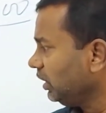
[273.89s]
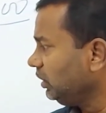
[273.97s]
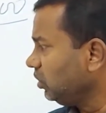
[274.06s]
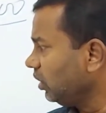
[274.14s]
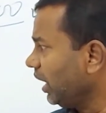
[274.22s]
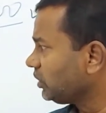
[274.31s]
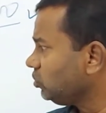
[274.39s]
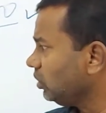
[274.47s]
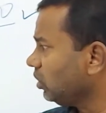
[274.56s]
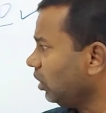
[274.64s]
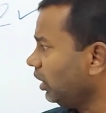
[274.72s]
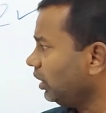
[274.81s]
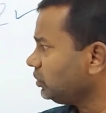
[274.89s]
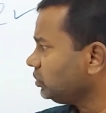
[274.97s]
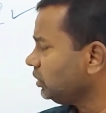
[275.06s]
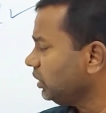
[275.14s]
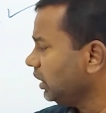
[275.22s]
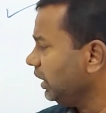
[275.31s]
Your actual
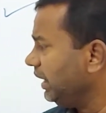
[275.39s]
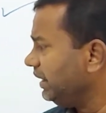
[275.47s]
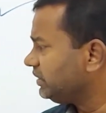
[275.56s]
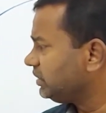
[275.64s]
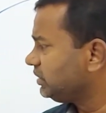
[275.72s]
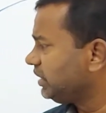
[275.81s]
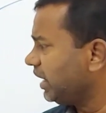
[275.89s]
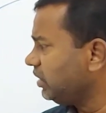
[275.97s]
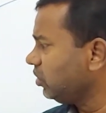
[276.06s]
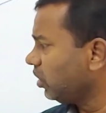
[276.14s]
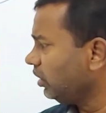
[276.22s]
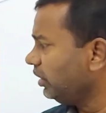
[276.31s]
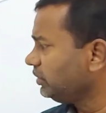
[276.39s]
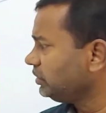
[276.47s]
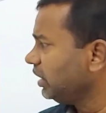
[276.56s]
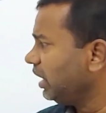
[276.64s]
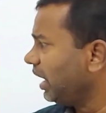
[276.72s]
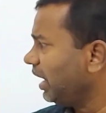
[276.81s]
cost is $10
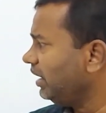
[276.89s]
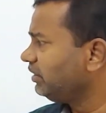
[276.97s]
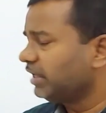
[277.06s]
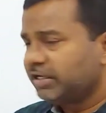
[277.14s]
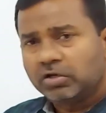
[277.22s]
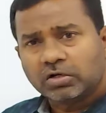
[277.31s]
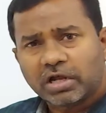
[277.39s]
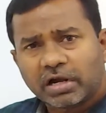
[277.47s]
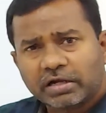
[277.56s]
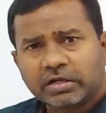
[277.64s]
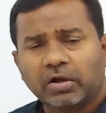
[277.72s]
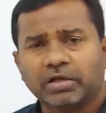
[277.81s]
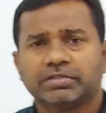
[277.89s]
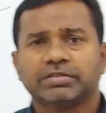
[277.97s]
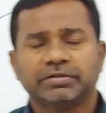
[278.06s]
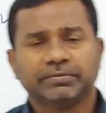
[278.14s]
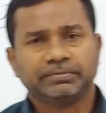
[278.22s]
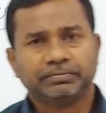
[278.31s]
higher than your target cost.